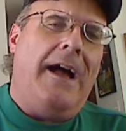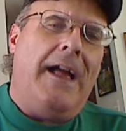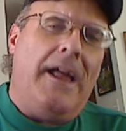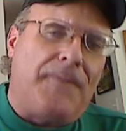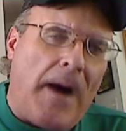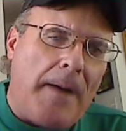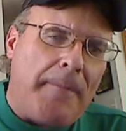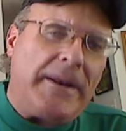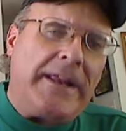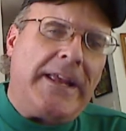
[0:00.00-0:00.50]

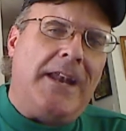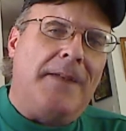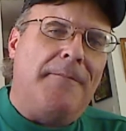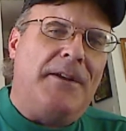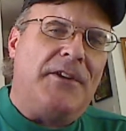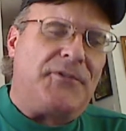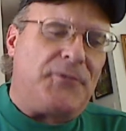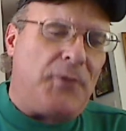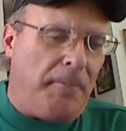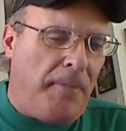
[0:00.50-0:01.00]
If I'm going to get a
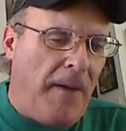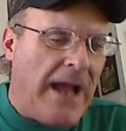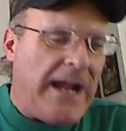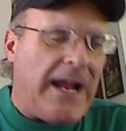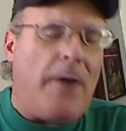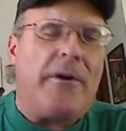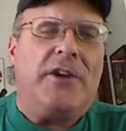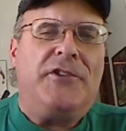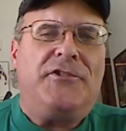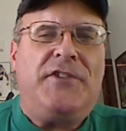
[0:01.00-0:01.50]
mystery pack,
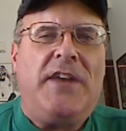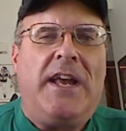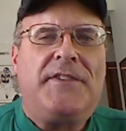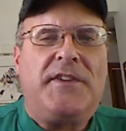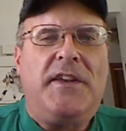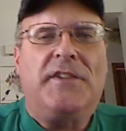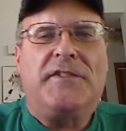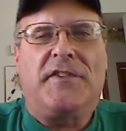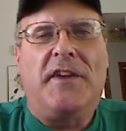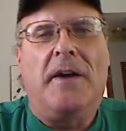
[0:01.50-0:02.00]
I want a chance
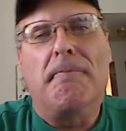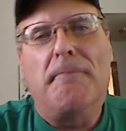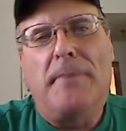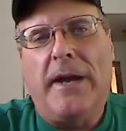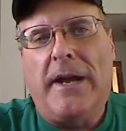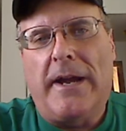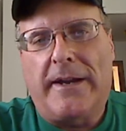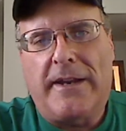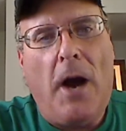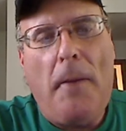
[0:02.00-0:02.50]
to hit something
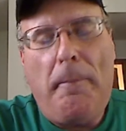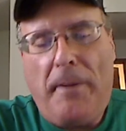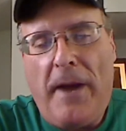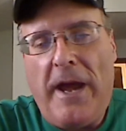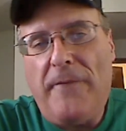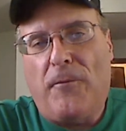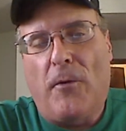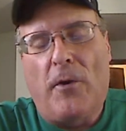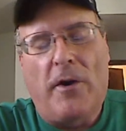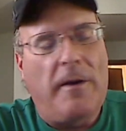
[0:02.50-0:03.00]
big, and I'll
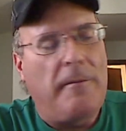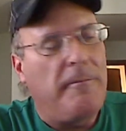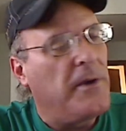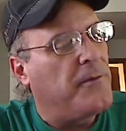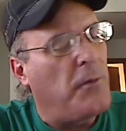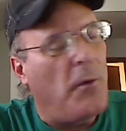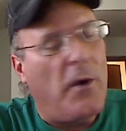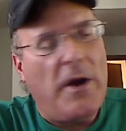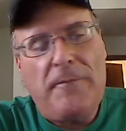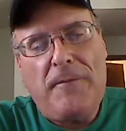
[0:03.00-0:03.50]
pay for it. I
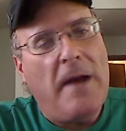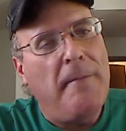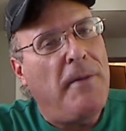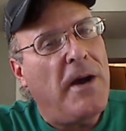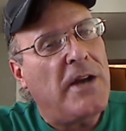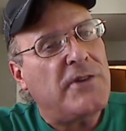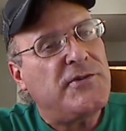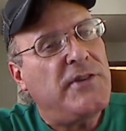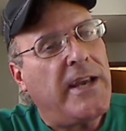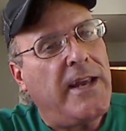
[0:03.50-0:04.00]
mean, 25
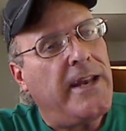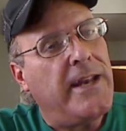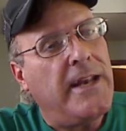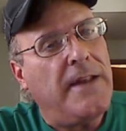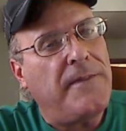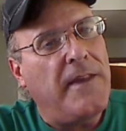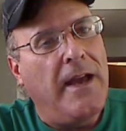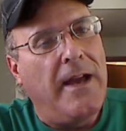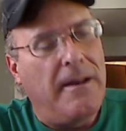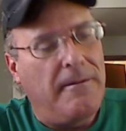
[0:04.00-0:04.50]
bucks, you ain't going to
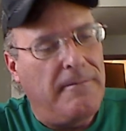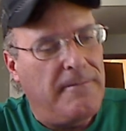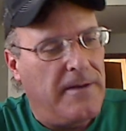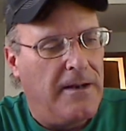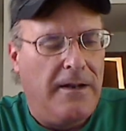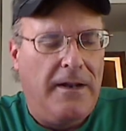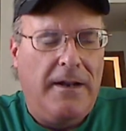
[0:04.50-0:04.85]
get that.